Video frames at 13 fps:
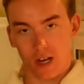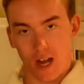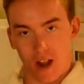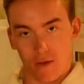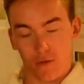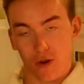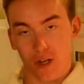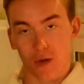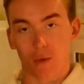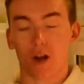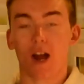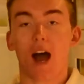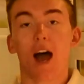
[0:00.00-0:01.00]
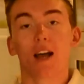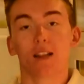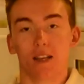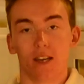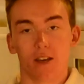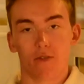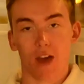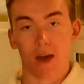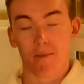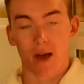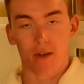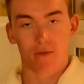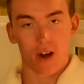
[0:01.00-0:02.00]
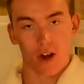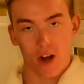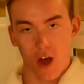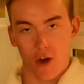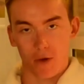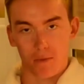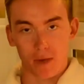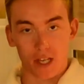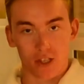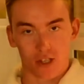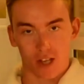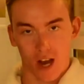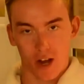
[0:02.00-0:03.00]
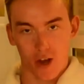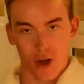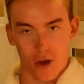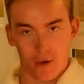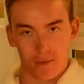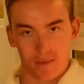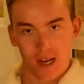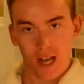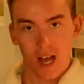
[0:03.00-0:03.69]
California, where I live at my very own beachside home.